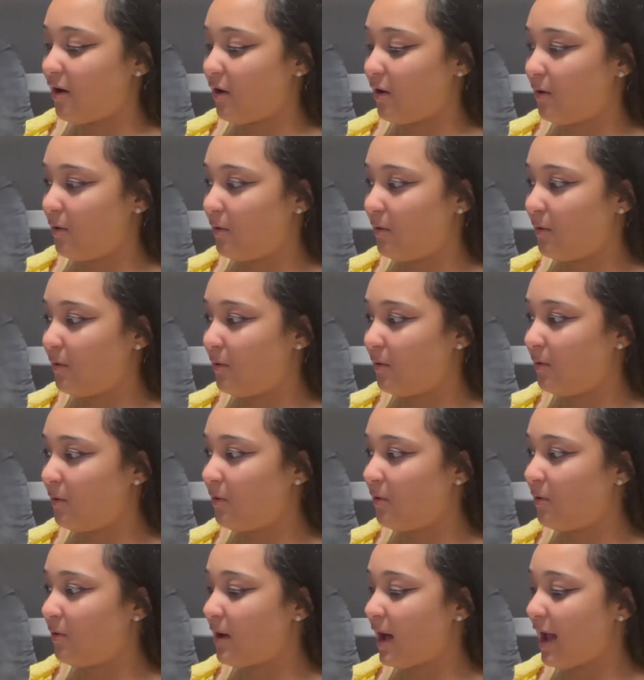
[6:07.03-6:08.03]

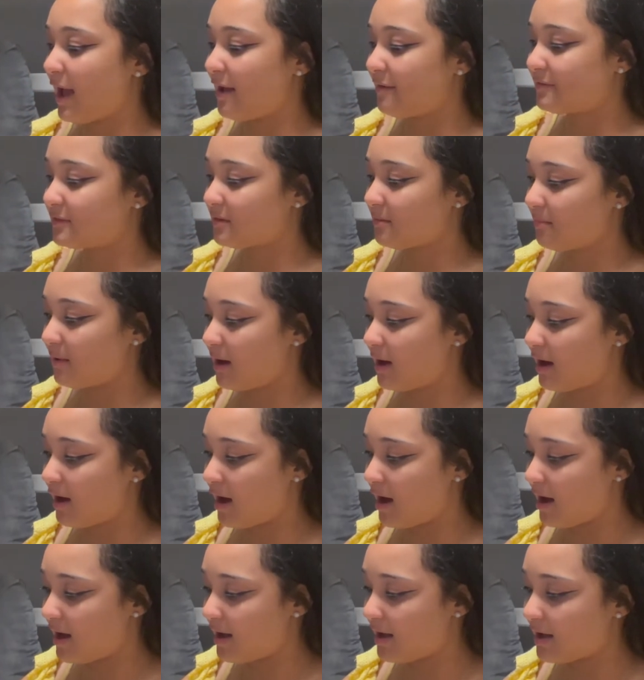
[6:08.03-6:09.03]
Oh, I have some
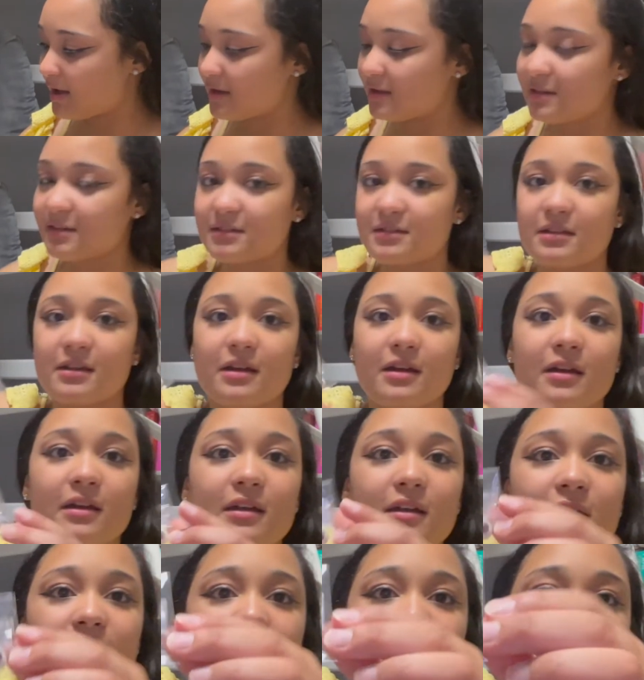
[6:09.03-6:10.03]
eyes.
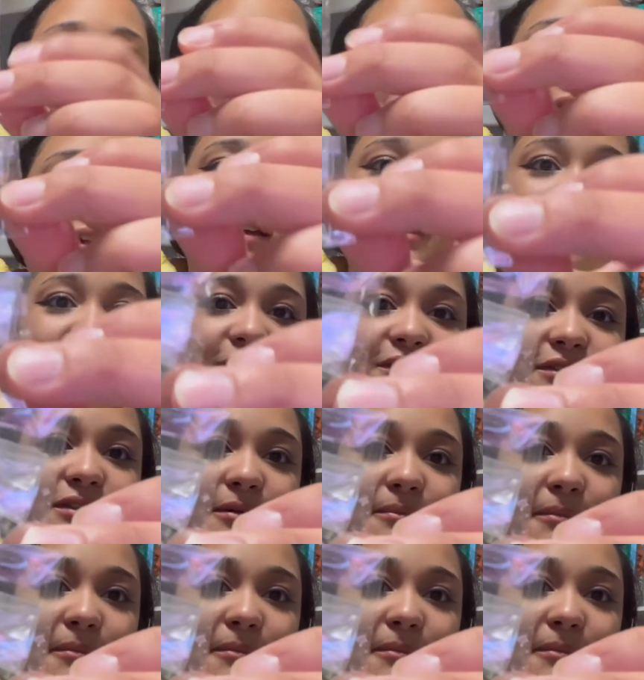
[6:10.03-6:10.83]
Here's some